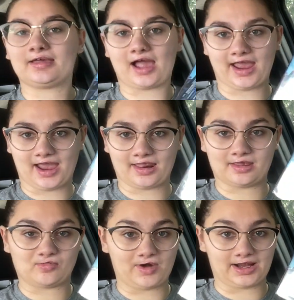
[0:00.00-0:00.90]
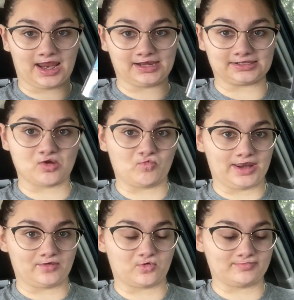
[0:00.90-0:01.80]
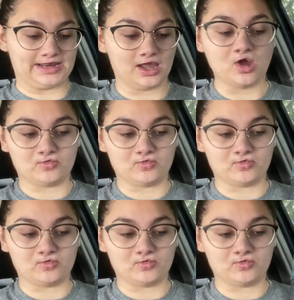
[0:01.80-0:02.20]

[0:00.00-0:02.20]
I had Renegades waiting for me,